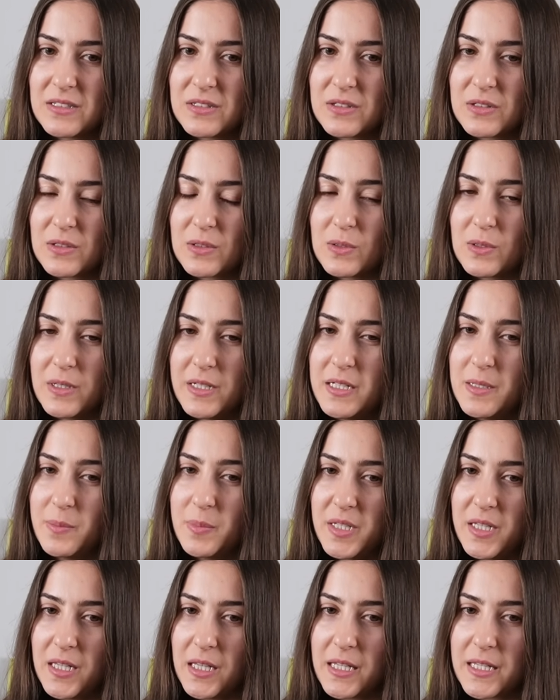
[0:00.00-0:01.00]
Quite a
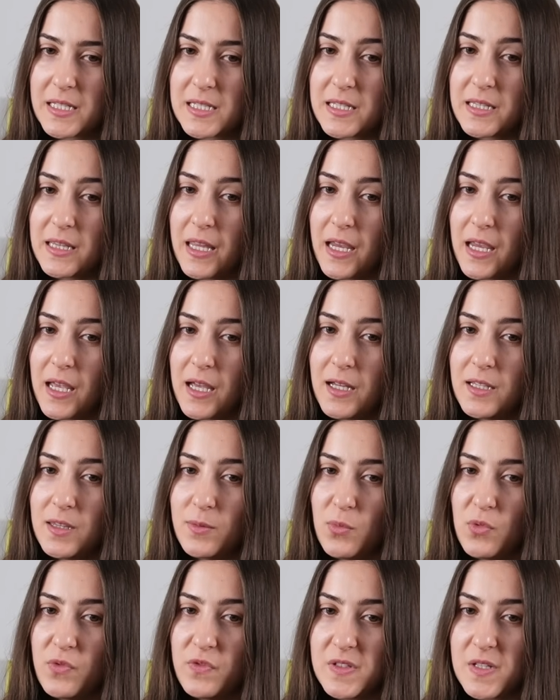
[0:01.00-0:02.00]
bit less, and I can't
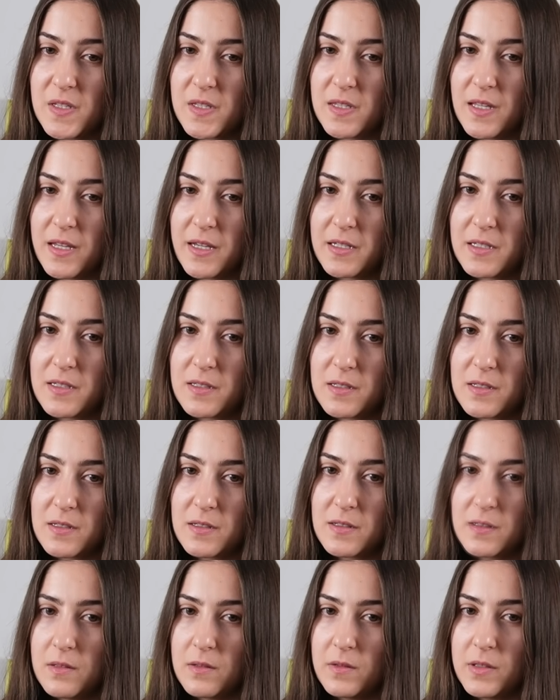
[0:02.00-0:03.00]
move this knight.
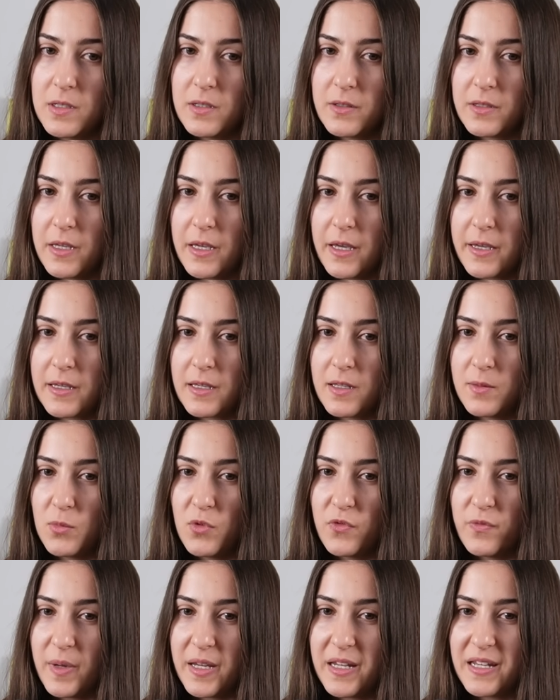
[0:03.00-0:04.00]
Well, okay, I can move
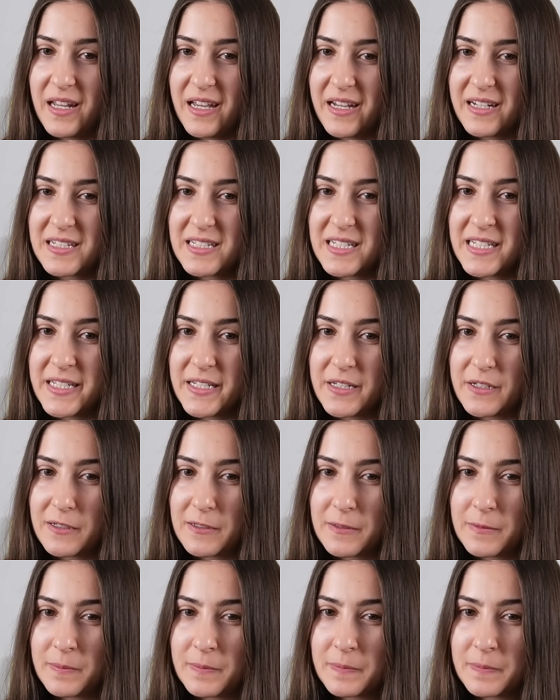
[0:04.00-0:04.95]
my knight here.